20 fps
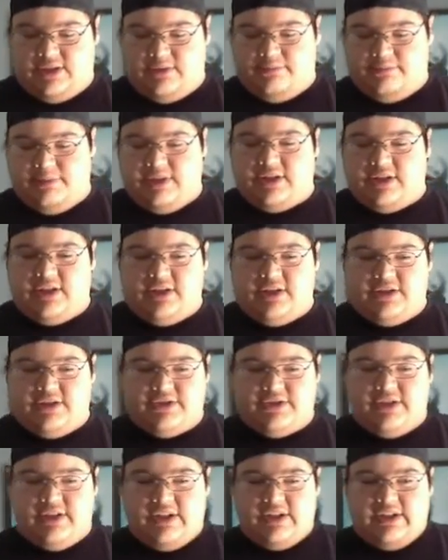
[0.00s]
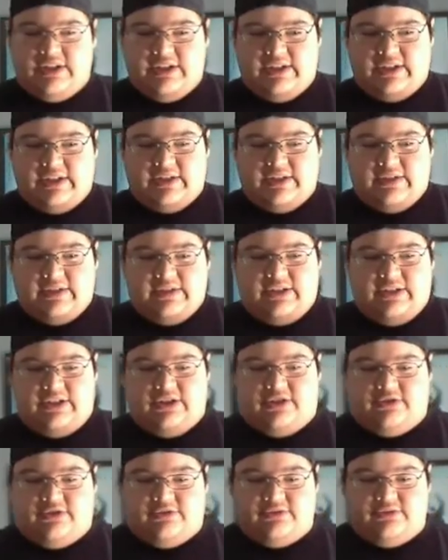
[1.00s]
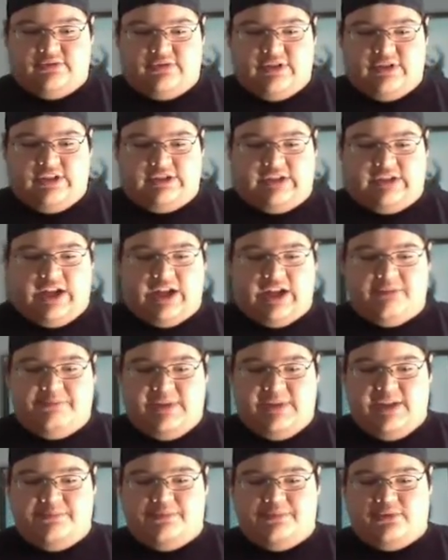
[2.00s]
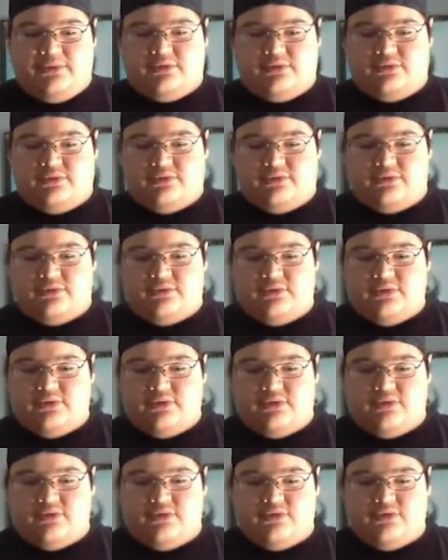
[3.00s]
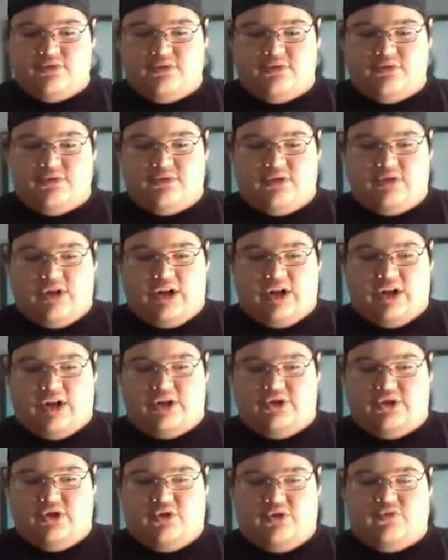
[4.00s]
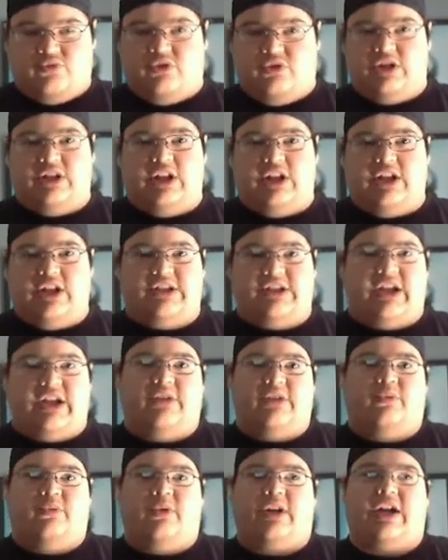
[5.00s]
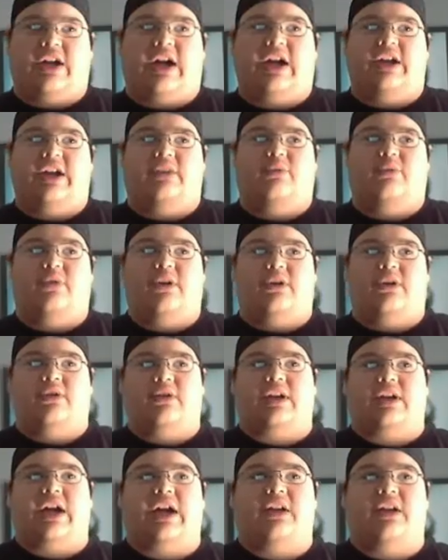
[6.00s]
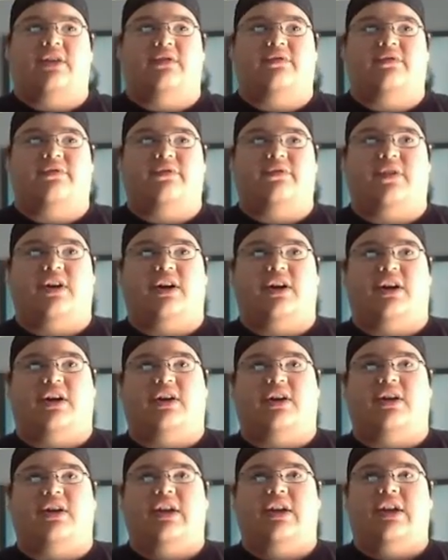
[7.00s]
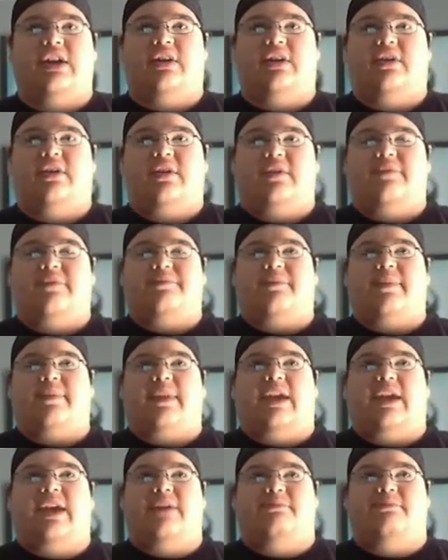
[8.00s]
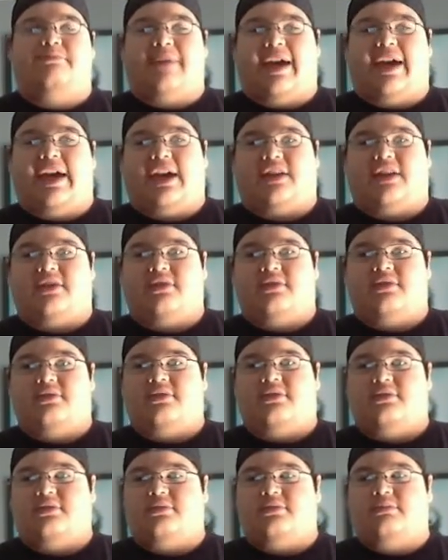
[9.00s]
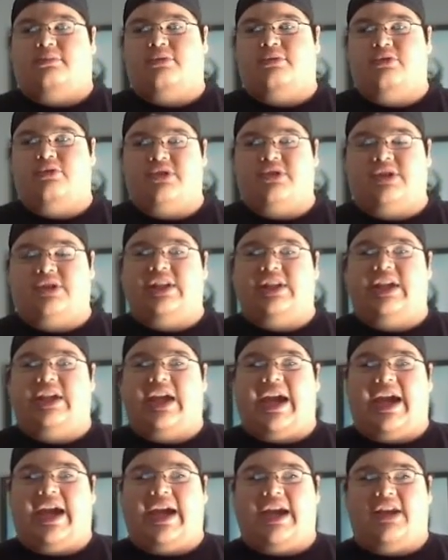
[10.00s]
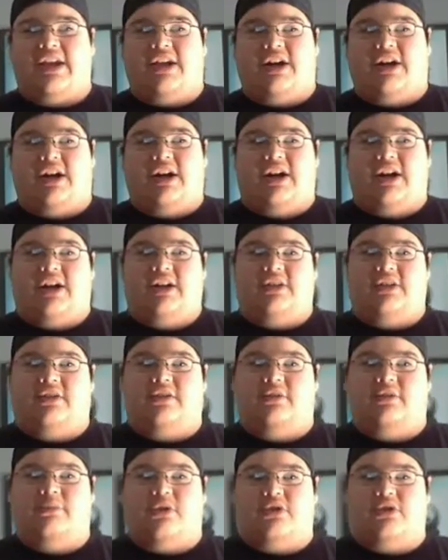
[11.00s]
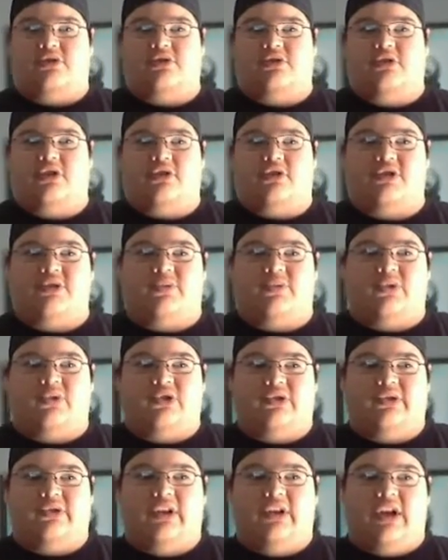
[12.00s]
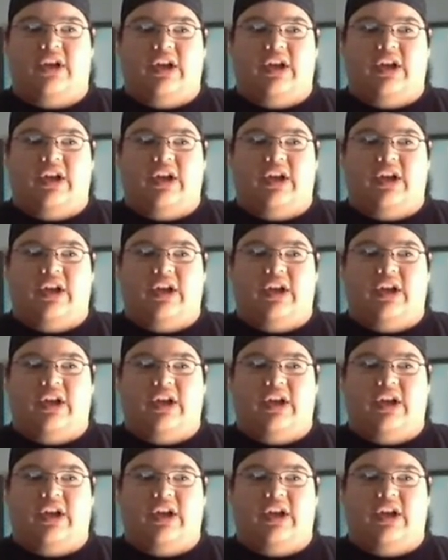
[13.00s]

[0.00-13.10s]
because, you know, a lot of people don't realize that what kind of impact Bruce Lee had on the martial arts world.